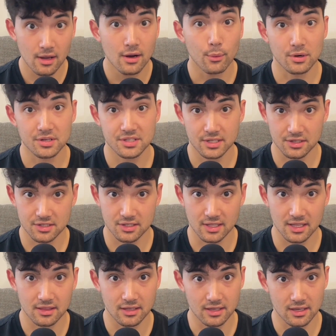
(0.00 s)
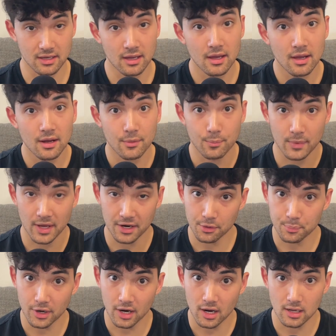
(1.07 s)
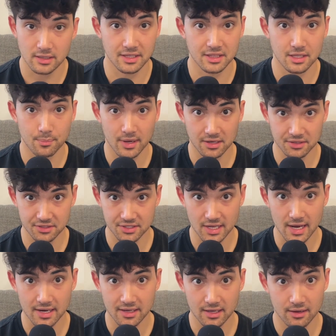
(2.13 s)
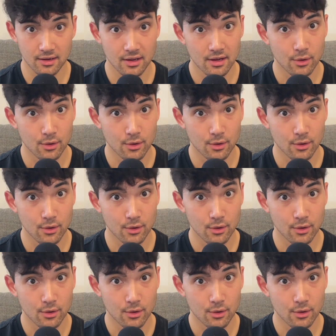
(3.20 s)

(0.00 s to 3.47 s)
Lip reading: were such that the metal ball and the metal socket